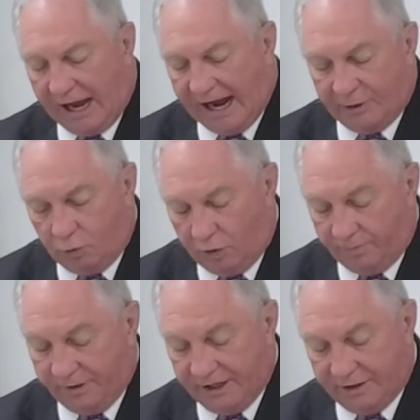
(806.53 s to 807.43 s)
And
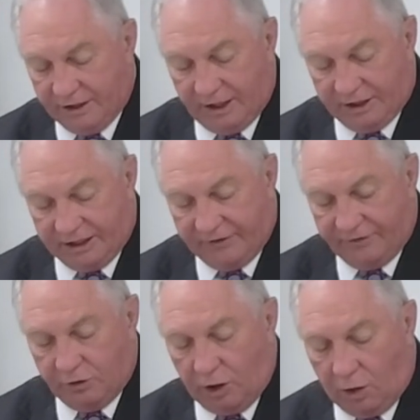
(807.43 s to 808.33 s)
we'll be
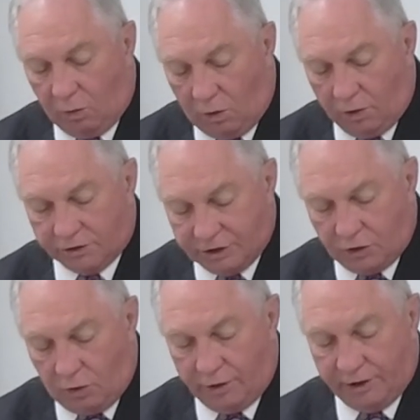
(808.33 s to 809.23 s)
given awards
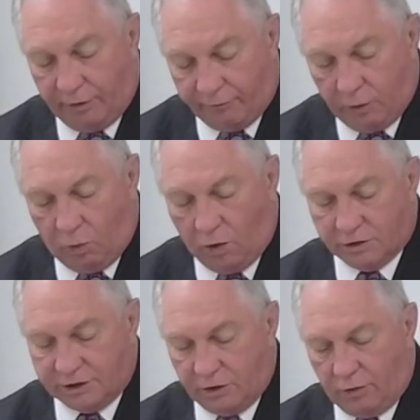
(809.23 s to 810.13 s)
according or
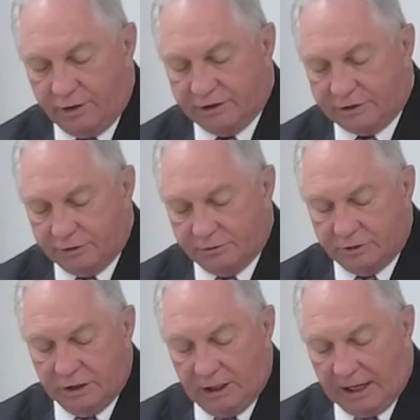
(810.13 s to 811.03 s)
rewards according
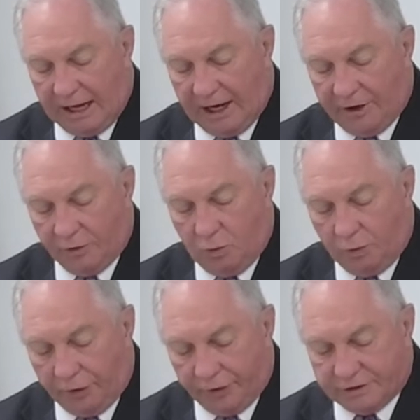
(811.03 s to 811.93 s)
to our
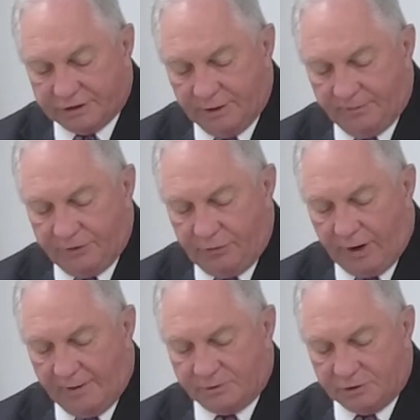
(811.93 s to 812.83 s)
works. The
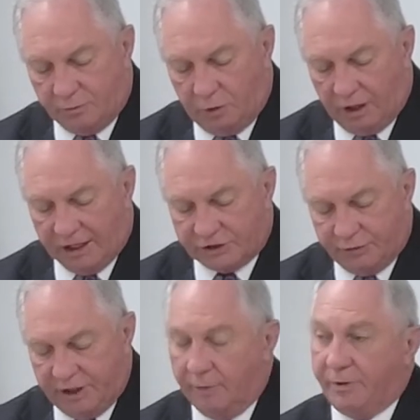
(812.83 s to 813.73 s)
rapture will
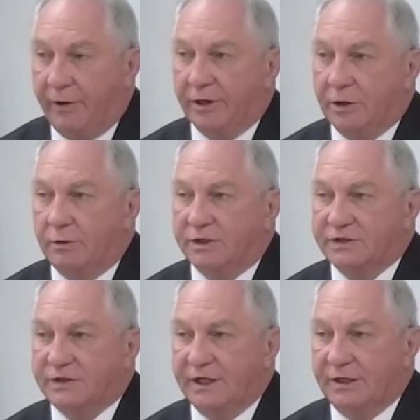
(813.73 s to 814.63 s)
usher in a period known
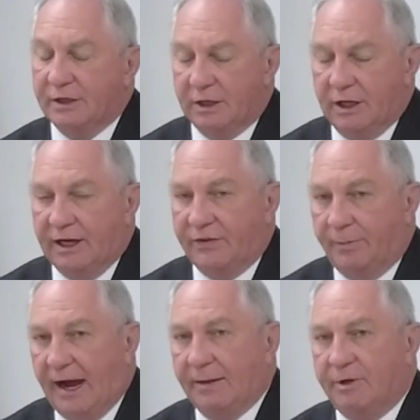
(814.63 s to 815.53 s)
as the
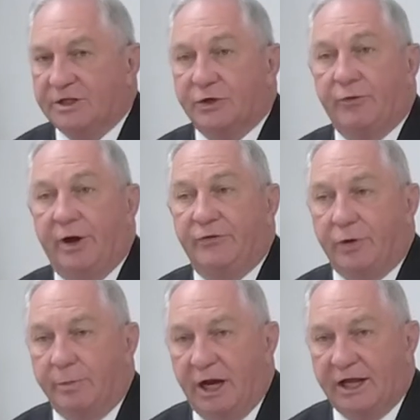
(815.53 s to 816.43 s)
Bible is a great
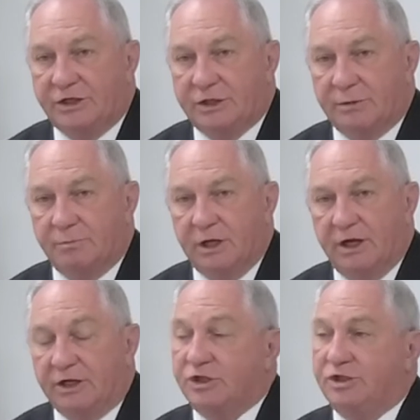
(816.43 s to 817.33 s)
tribulation.
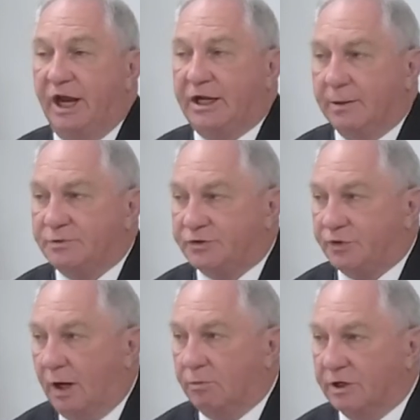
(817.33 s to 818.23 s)
It's Jacob's
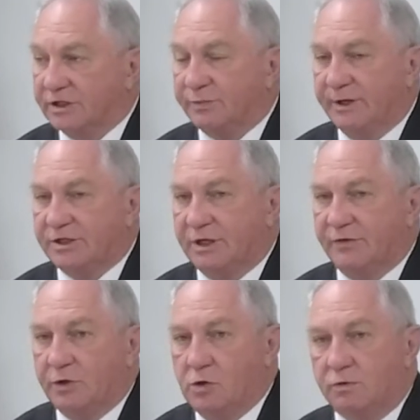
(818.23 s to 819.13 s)
trouble. It's mentioned
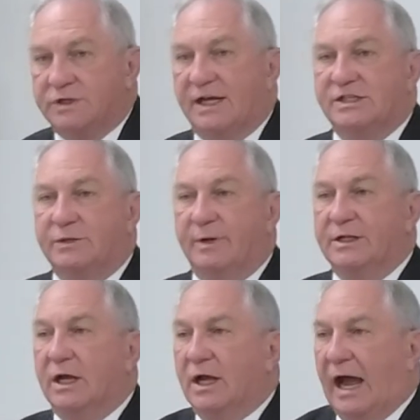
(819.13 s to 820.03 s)
in the Old Testament.
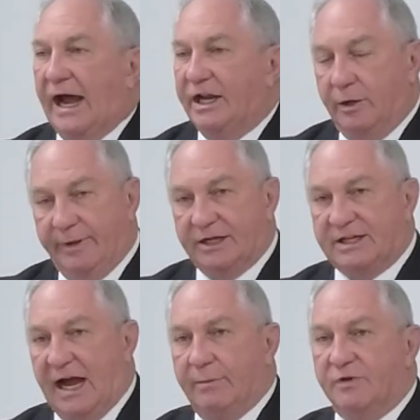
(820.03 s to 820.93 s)
And it'll be a
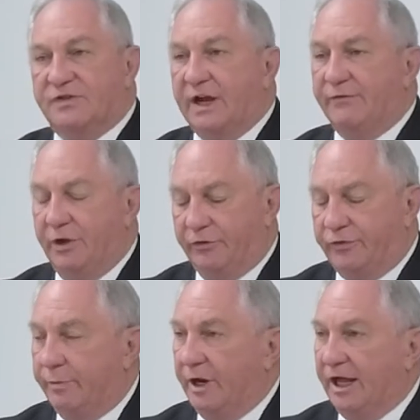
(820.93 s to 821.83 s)
time of 7-year
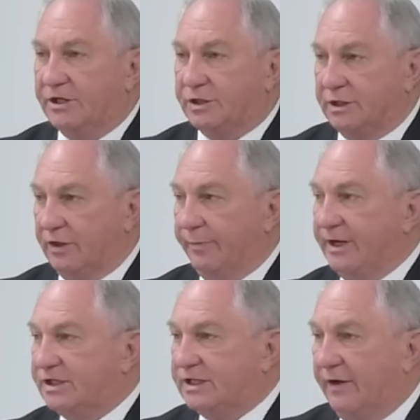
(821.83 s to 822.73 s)
tribulation. In the
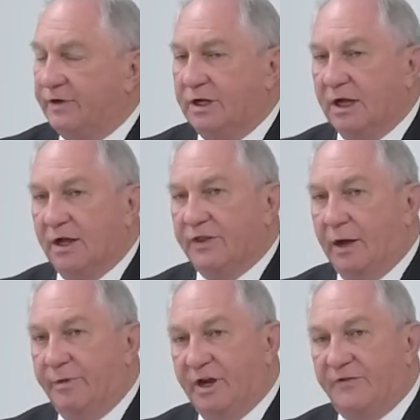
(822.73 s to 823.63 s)
midst of it,
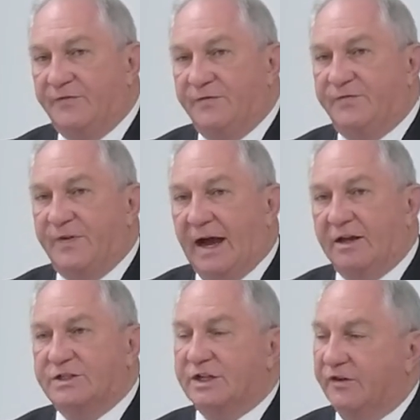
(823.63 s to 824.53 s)
there'll be a
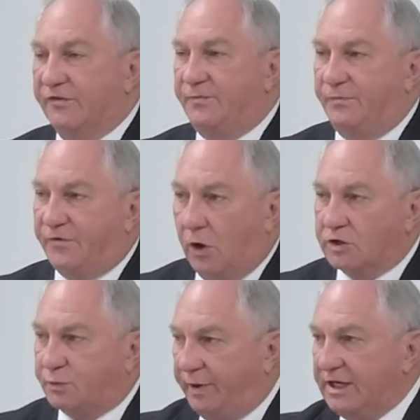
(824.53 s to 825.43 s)
fallacy of
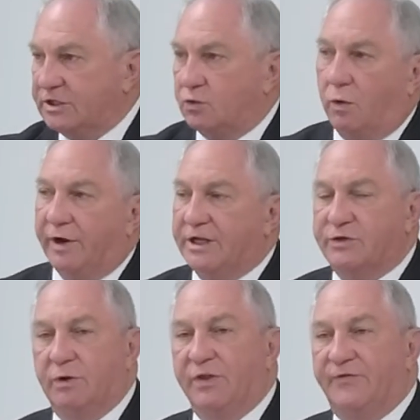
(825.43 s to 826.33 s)
false peace toward
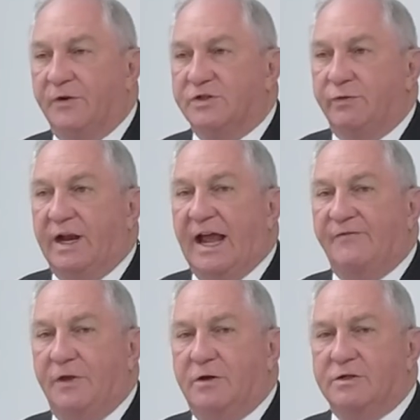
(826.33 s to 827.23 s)
Israel in the first
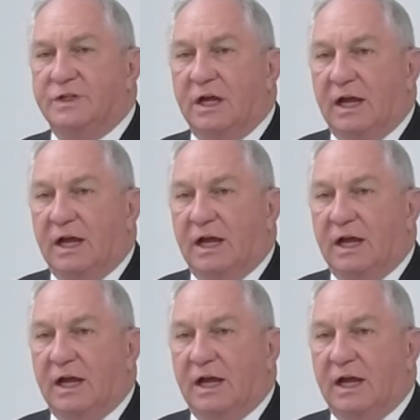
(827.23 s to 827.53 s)
3.5 years.